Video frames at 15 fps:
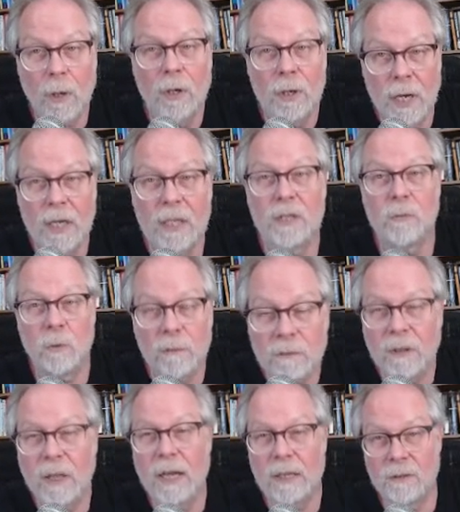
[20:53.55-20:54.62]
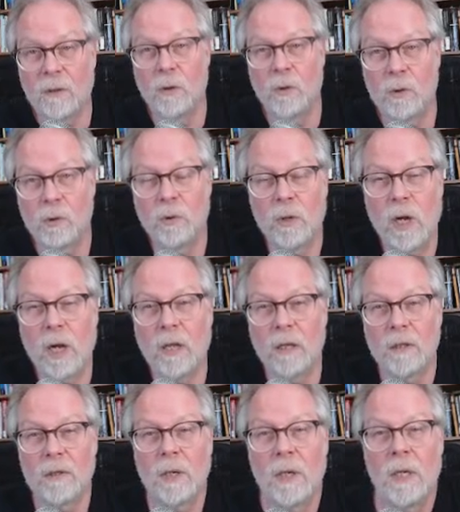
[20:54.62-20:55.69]
does reflect those two
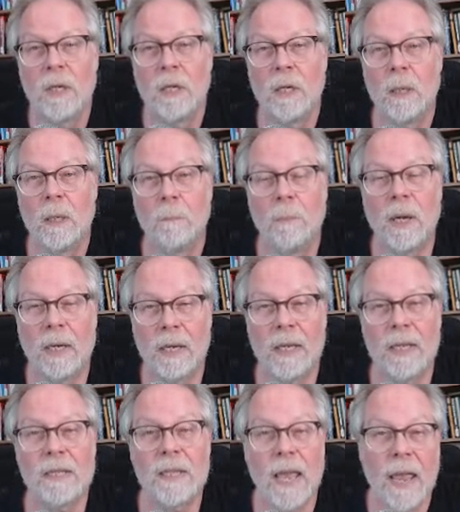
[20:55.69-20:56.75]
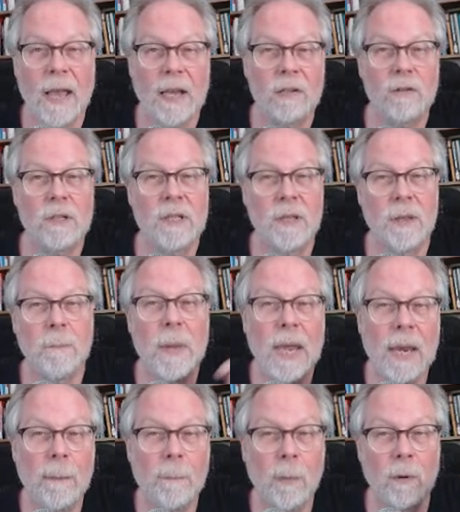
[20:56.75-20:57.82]
colors, but it's actually the
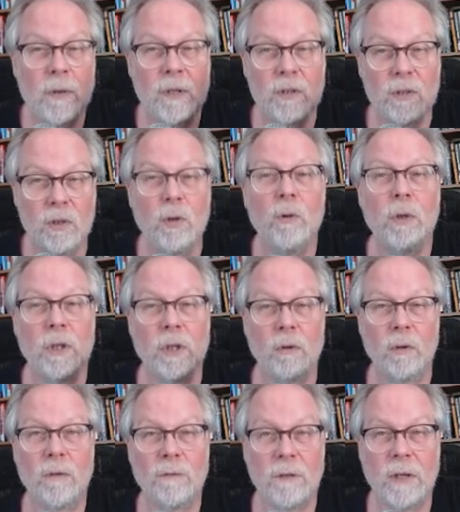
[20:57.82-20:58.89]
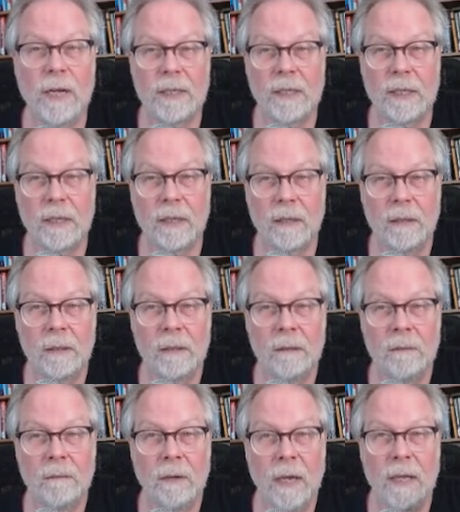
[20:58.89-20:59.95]
paper that's doing the reflecting.
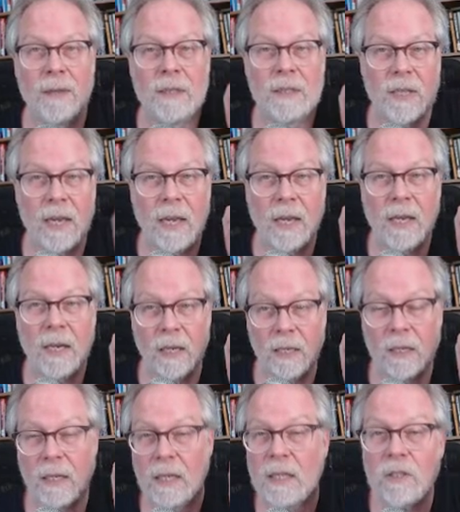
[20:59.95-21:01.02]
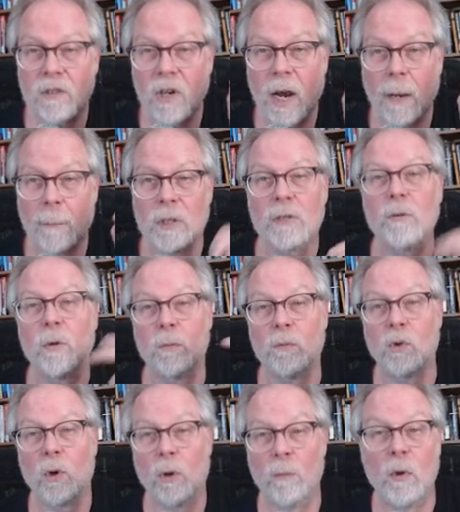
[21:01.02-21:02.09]
And the cyan ink, its job is to
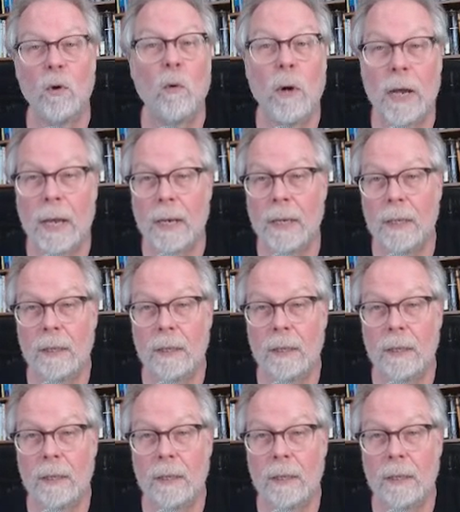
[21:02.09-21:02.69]
absorb the red.